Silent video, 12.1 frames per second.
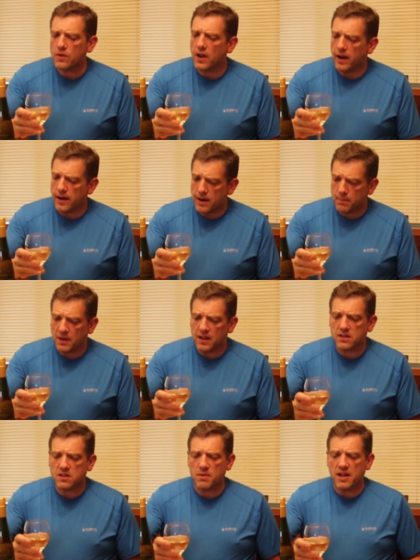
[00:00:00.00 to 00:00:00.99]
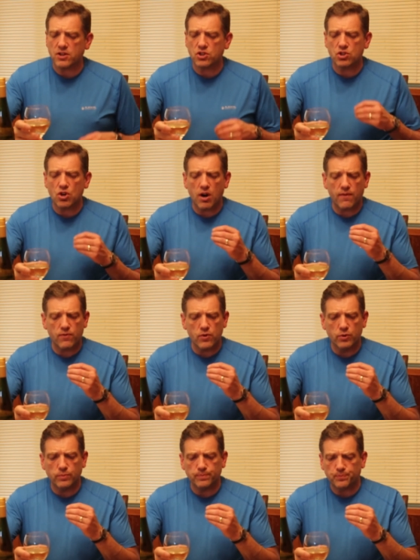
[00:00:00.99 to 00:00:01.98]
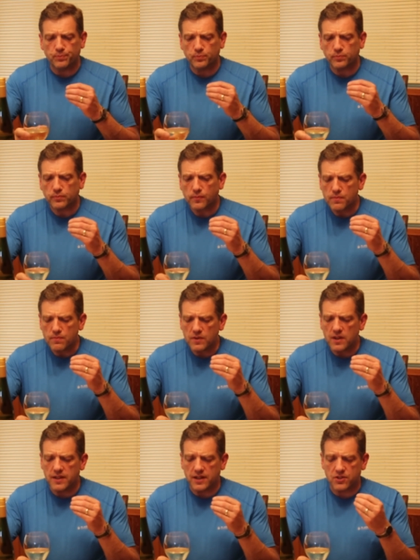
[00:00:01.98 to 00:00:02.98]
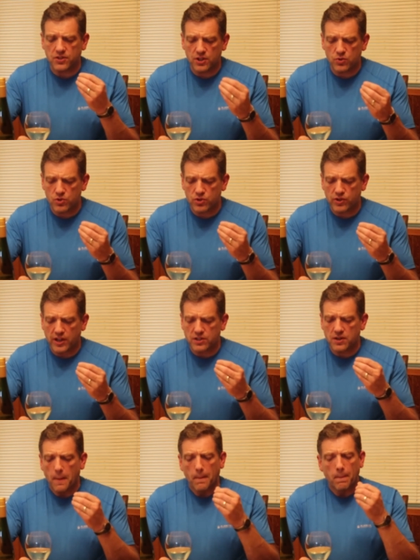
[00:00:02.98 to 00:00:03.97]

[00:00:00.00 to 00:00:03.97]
I am getting some of that star fruit, that citrus zest.